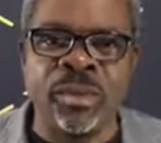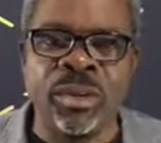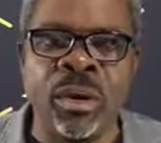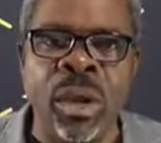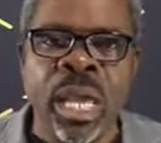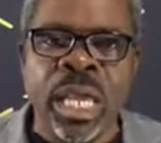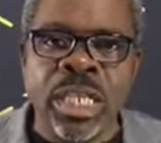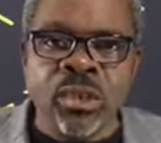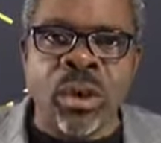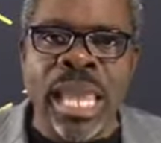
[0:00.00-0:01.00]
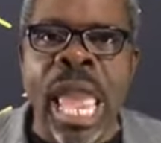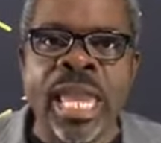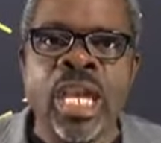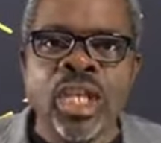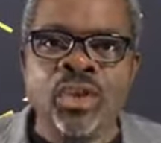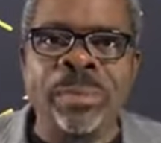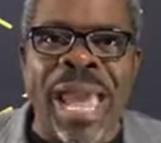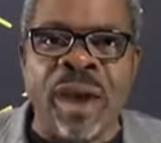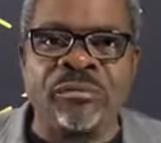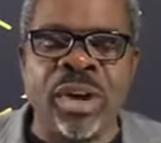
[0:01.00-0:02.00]
You know, it's okay to be
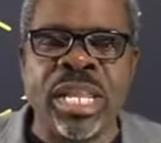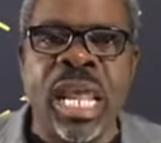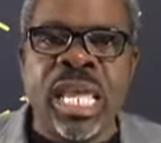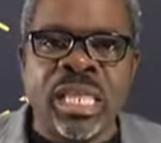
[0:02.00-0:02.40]
afraid.